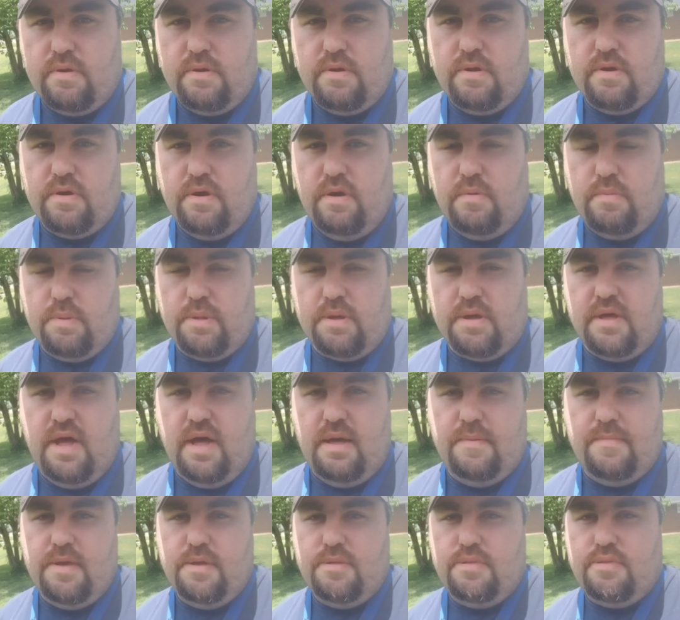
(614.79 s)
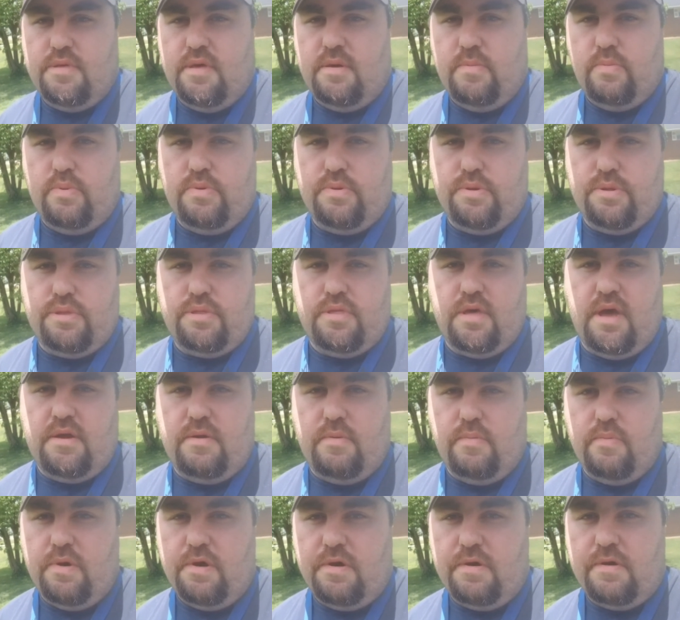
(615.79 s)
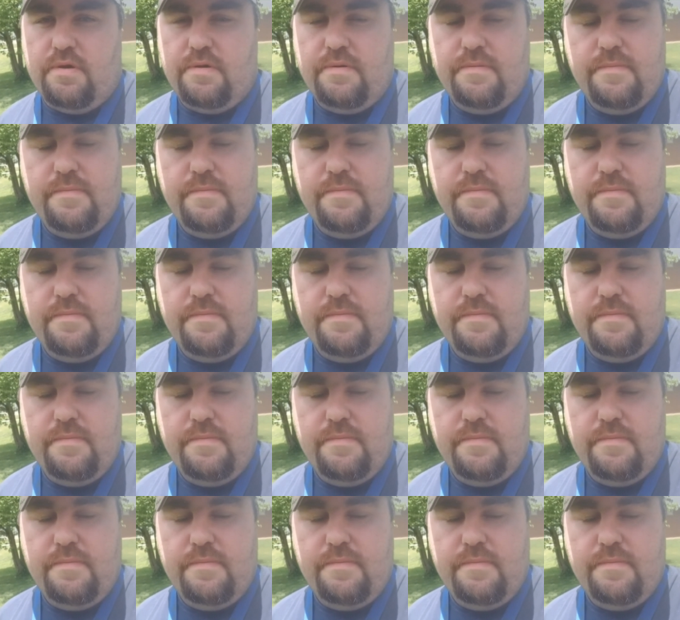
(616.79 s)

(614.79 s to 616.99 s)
look over the comments and we'll decide a winner.